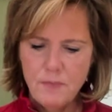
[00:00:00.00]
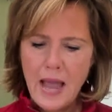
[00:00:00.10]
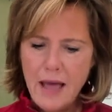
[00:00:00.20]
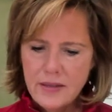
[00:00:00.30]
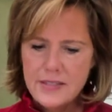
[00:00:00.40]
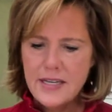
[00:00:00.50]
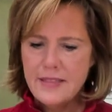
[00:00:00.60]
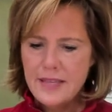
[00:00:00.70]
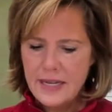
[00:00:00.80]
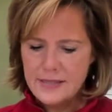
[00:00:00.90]

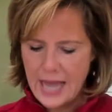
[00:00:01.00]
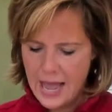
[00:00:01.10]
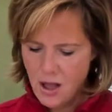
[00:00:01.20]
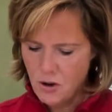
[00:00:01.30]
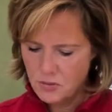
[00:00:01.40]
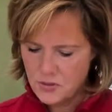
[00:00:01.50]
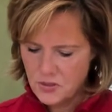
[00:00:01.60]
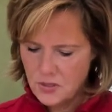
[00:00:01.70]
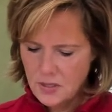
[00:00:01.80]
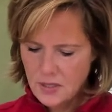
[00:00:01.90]
Balancing things
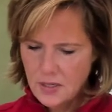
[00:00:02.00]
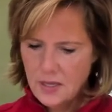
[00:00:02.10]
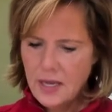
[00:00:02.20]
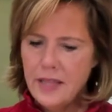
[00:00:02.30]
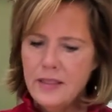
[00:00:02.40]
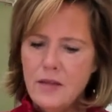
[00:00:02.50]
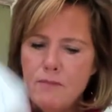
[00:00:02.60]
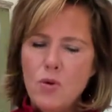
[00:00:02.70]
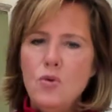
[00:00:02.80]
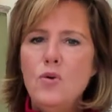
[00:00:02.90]
out. In the
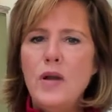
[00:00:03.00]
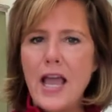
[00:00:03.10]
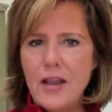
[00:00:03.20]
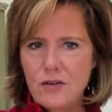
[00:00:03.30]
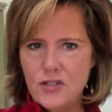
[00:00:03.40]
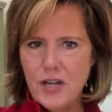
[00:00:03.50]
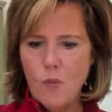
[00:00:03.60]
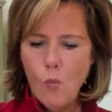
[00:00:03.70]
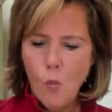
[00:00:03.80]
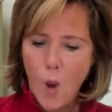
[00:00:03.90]
moon energy.
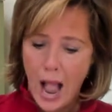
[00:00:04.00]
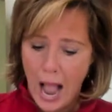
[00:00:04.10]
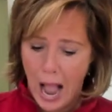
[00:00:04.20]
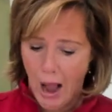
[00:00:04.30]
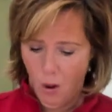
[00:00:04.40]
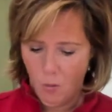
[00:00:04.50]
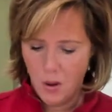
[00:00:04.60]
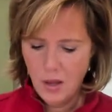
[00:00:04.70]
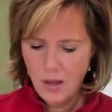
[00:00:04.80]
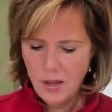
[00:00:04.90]
Wow.
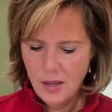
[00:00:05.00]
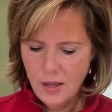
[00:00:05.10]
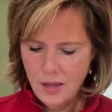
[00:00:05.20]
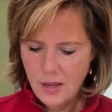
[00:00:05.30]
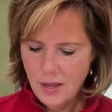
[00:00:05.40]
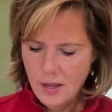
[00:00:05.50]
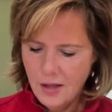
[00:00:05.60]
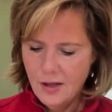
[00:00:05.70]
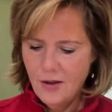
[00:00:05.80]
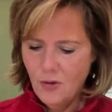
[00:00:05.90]

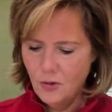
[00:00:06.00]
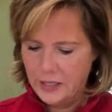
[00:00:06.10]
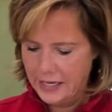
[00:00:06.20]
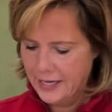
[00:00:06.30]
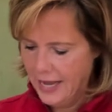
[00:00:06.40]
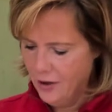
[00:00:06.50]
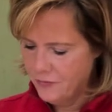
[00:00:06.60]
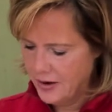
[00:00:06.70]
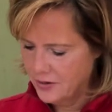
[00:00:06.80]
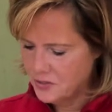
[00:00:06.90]
Holy cow,
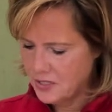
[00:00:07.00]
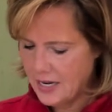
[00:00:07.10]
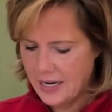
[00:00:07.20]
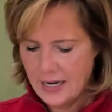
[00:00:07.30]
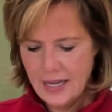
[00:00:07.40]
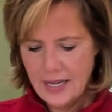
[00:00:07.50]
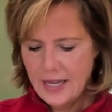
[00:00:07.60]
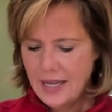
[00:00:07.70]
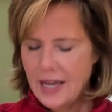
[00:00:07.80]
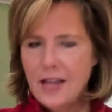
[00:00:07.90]
fire sign.
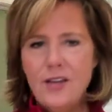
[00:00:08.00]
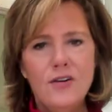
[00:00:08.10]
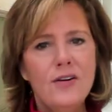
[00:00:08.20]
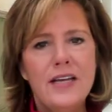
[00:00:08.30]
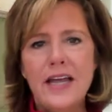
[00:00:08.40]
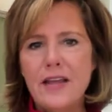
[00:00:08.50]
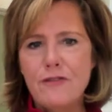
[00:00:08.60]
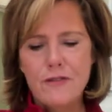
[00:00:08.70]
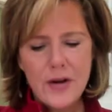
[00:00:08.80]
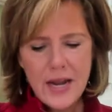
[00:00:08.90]
You're getting
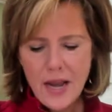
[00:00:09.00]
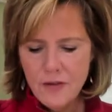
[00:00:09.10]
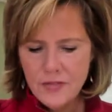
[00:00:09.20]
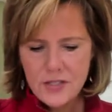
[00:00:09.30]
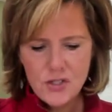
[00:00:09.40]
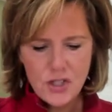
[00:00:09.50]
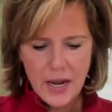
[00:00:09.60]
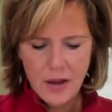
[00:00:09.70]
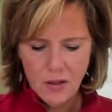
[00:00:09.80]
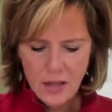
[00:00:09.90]
free of this
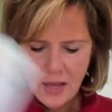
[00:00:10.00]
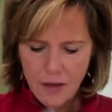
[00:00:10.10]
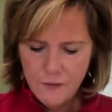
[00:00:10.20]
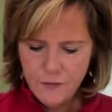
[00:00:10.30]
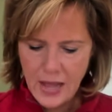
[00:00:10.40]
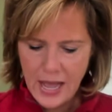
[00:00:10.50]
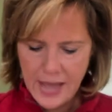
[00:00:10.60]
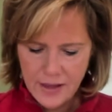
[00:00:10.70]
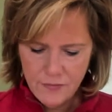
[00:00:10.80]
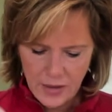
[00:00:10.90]
jail.
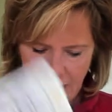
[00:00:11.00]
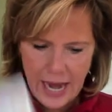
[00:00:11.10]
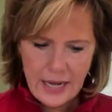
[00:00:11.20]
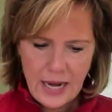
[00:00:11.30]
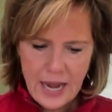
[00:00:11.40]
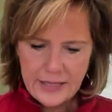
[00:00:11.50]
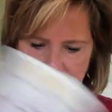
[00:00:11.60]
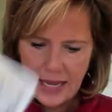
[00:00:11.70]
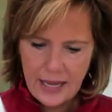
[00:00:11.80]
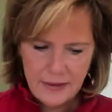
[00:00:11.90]
5, 8, 9,
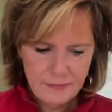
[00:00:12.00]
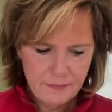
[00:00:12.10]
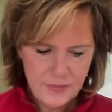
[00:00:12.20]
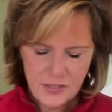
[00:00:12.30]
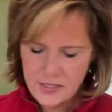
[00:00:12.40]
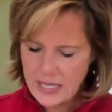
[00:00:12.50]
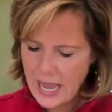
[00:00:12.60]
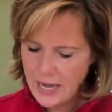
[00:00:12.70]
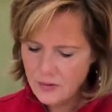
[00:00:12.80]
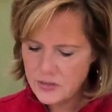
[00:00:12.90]
10. This is the
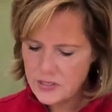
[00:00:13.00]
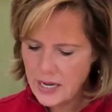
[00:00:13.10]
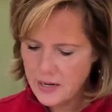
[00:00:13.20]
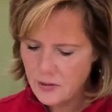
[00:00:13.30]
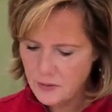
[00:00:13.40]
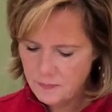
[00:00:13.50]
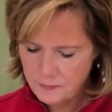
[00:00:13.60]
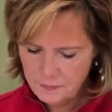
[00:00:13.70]
end of a cycle.